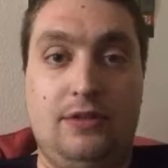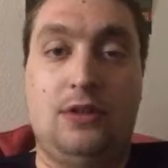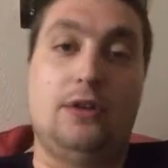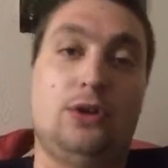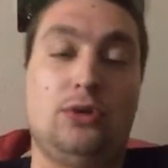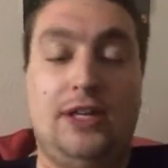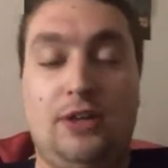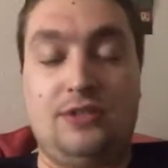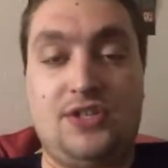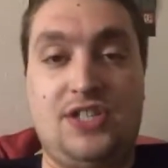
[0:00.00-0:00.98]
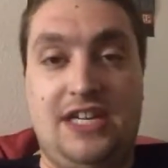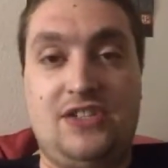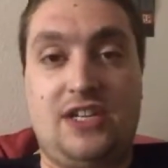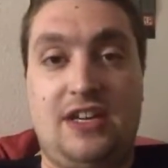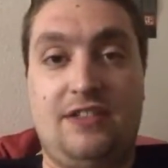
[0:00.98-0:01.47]
earlier in the
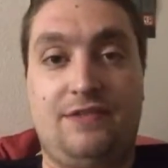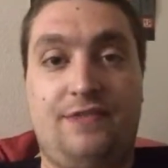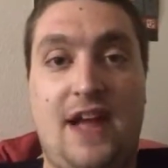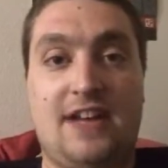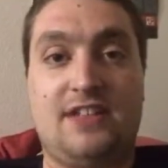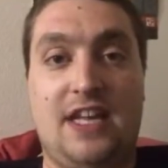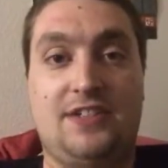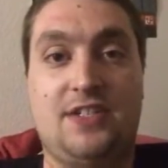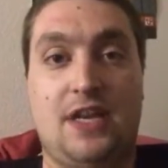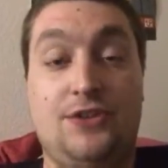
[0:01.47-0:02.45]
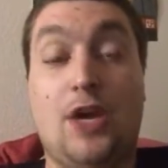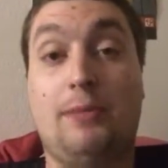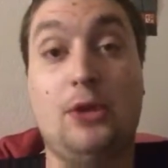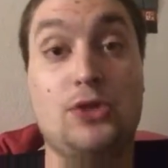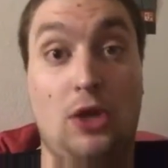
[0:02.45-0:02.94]
season, and the fact that
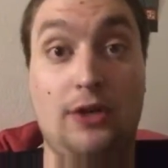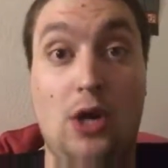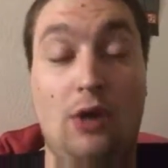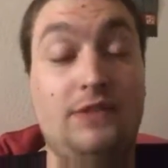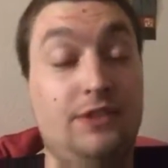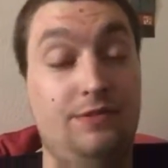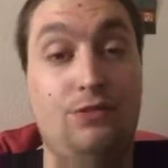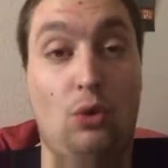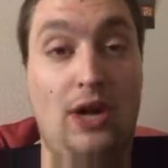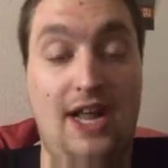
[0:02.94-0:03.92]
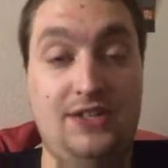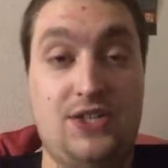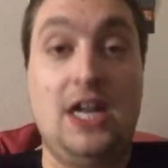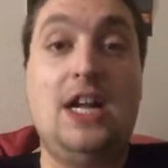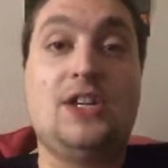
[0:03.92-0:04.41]
W's aren't carved in the foreheads.